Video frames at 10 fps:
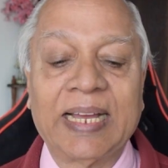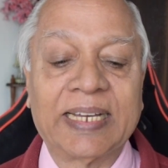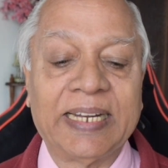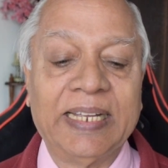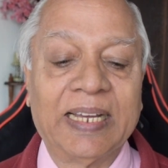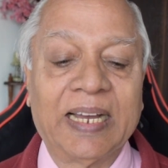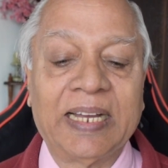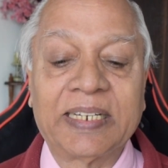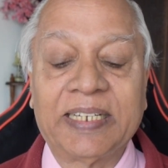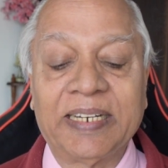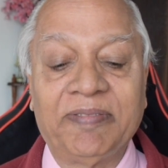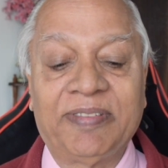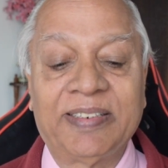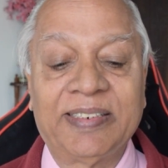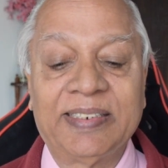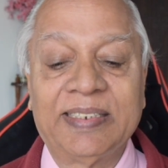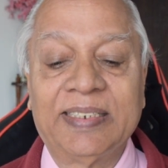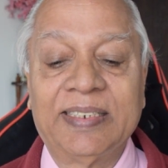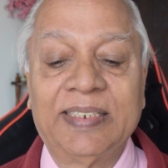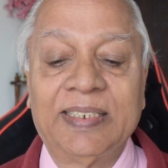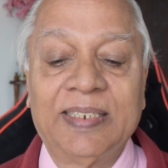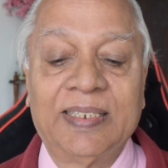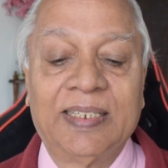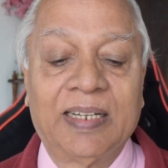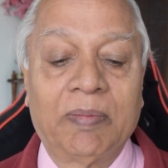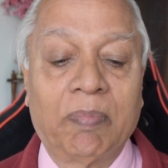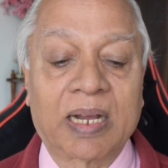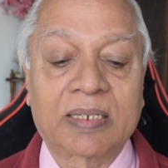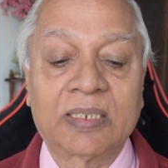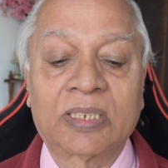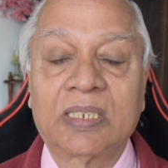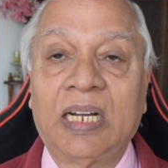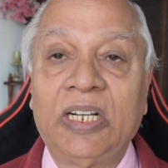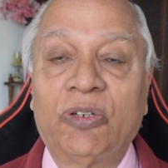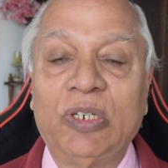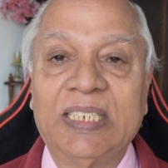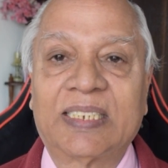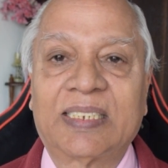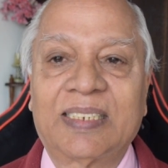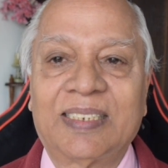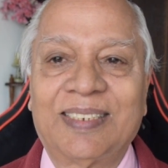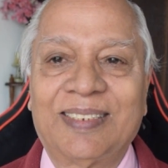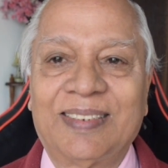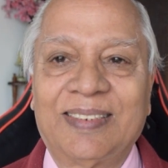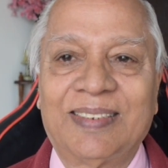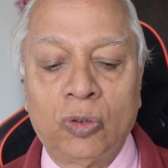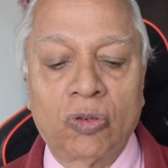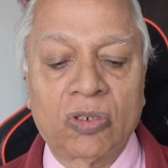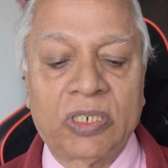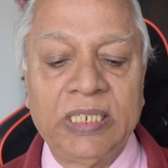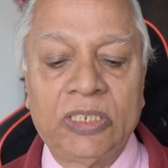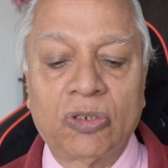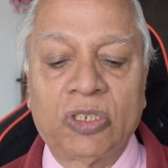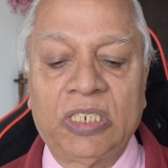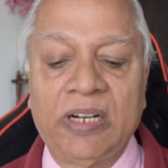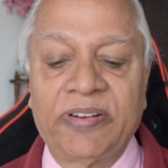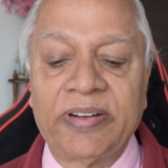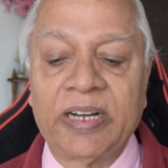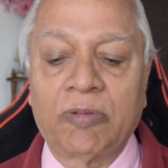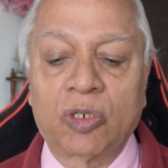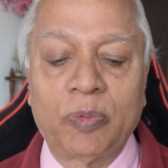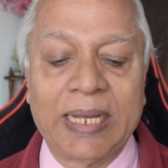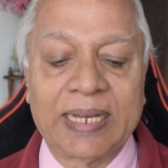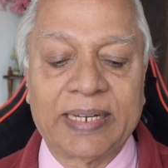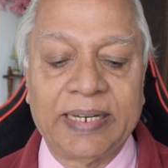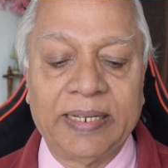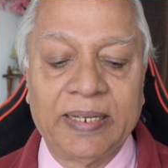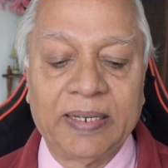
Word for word: angry and grieved. Marcus Antonius. Do not teach your children never to be angry.